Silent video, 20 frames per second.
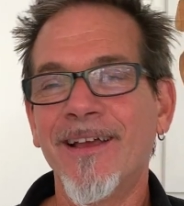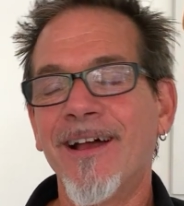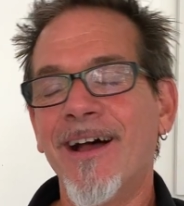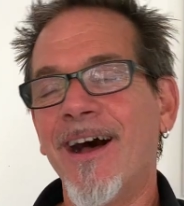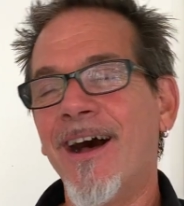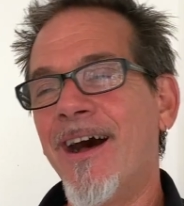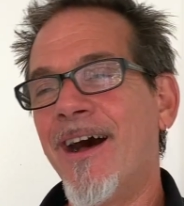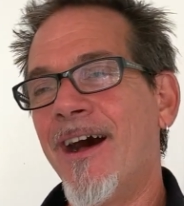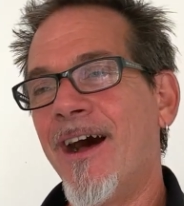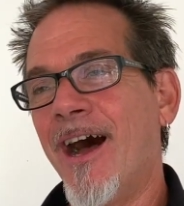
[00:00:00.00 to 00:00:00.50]

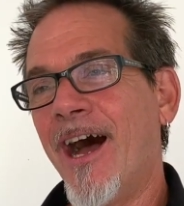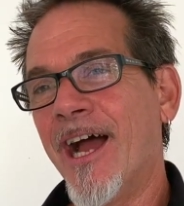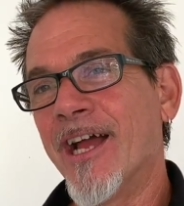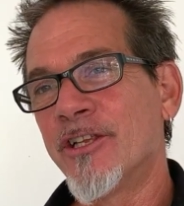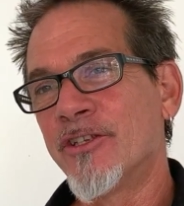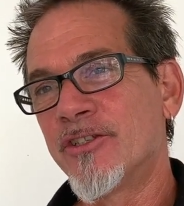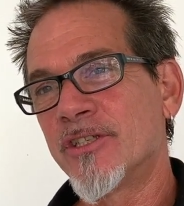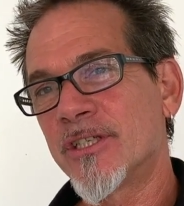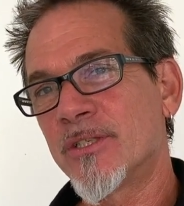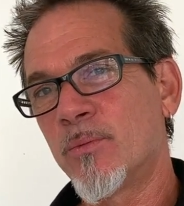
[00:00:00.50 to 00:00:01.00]
I
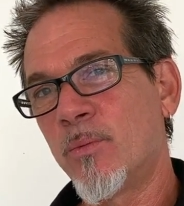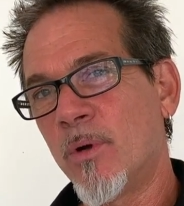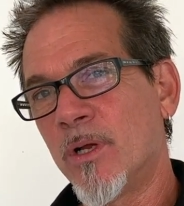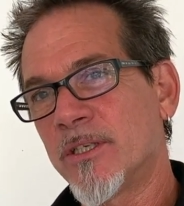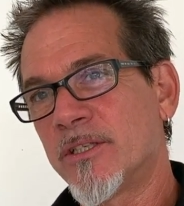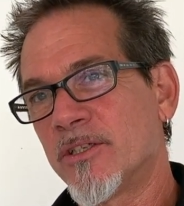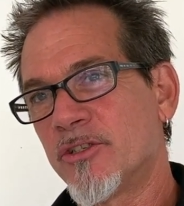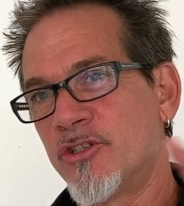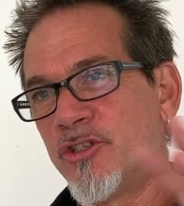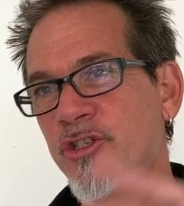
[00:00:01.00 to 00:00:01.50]
just
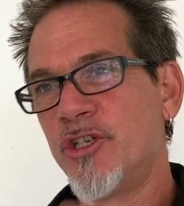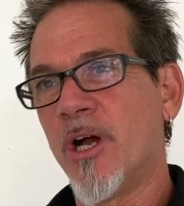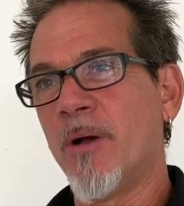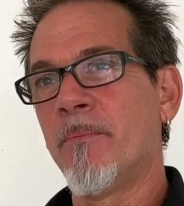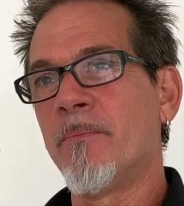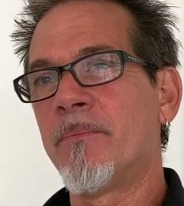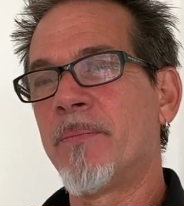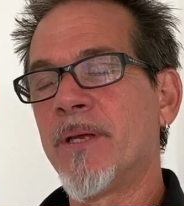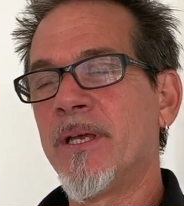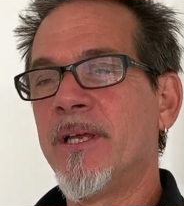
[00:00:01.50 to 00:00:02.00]
want to
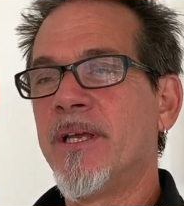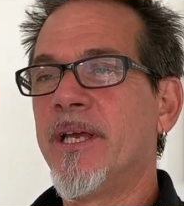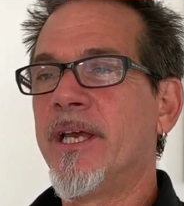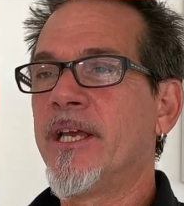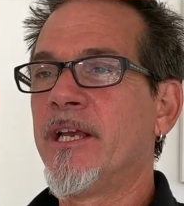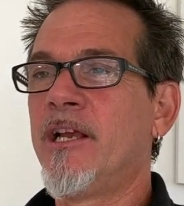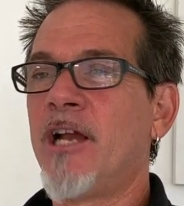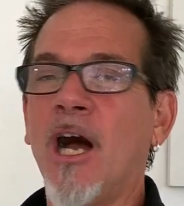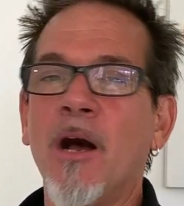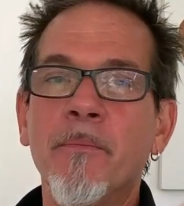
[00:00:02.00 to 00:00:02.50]
jump
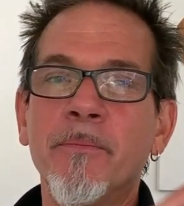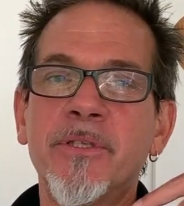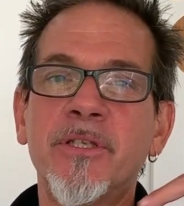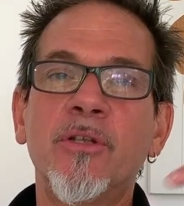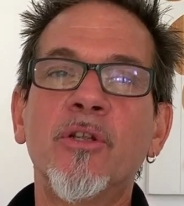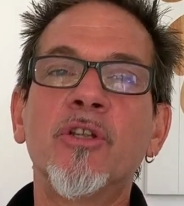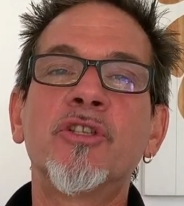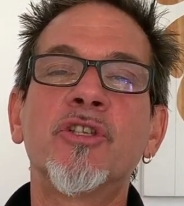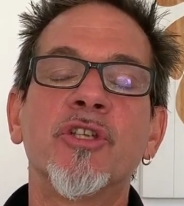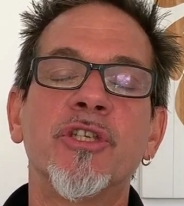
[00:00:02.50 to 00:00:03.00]
and come
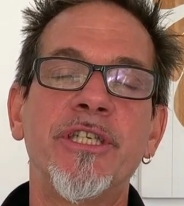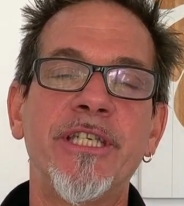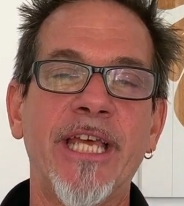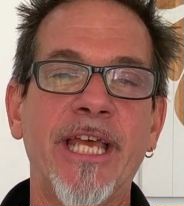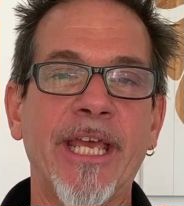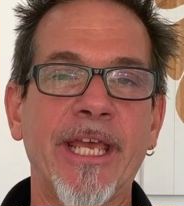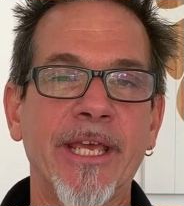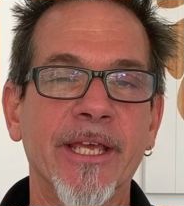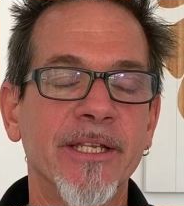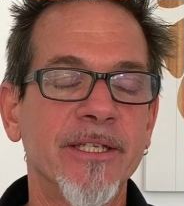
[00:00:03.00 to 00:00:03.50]
to
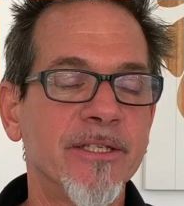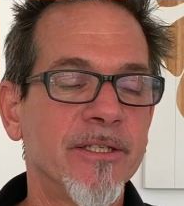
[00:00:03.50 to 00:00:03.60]
today.